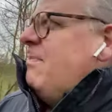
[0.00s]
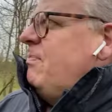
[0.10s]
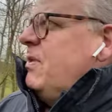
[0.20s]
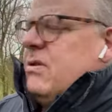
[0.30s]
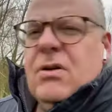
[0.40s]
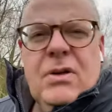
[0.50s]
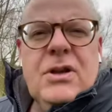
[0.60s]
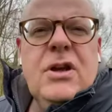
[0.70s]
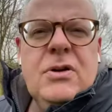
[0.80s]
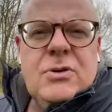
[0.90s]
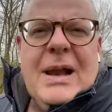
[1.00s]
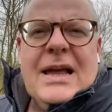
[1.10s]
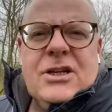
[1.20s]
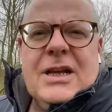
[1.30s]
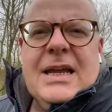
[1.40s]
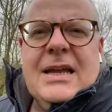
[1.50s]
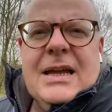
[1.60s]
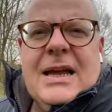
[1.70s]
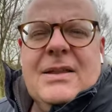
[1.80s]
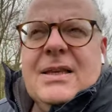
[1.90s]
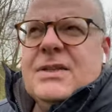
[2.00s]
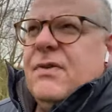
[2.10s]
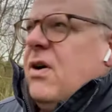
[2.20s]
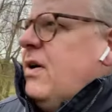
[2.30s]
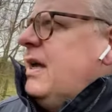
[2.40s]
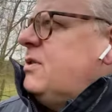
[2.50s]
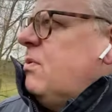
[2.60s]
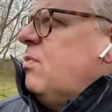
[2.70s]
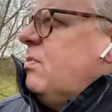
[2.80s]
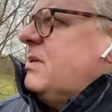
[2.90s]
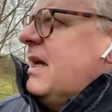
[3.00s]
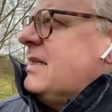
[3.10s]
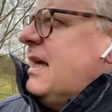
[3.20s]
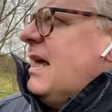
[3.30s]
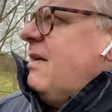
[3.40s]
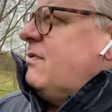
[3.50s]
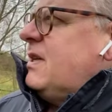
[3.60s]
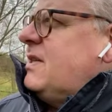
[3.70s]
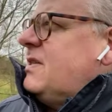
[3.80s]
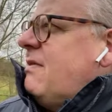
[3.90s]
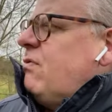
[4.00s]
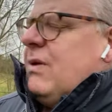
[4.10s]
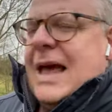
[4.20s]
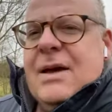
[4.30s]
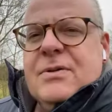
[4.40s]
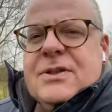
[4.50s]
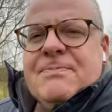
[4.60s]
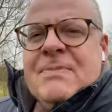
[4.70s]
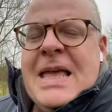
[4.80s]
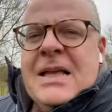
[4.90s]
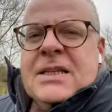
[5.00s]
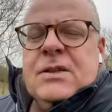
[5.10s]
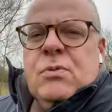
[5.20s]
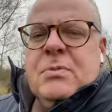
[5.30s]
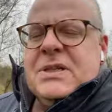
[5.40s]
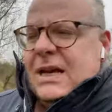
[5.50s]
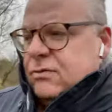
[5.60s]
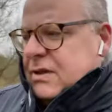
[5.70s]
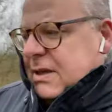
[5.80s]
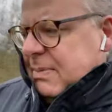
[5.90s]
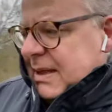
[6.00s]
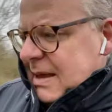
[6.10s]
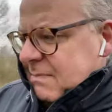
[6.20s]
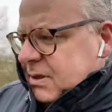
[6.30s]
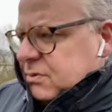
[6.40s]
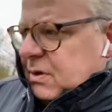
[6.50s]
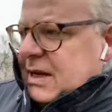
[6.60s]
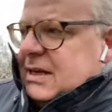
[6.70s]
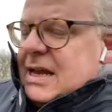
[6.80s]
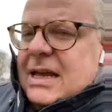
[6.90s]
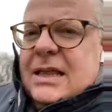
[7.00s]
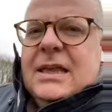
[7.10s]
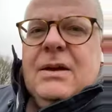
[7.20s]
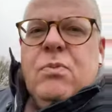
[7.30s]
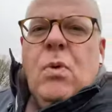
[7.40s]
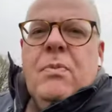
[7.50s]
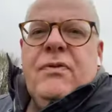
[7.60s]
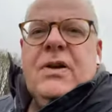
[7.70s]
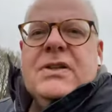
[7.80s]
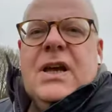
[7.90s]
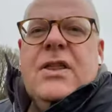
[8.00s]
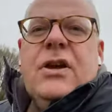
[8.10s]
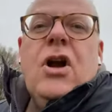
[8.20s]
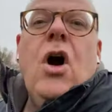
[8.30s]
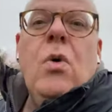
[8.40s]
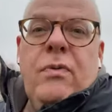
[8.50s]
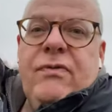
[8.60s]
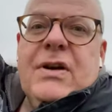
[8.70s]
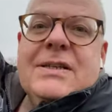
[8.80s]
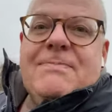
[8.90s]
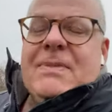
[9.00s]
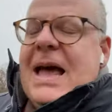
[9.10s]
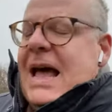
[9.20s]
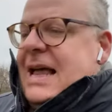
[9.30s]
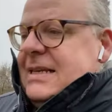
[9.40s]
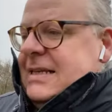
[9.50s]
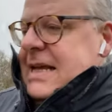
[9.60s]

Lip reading: Not unusual actually this far into a warm sector after several hours. So the warm sector is the bit then between the warm front and the cold front, and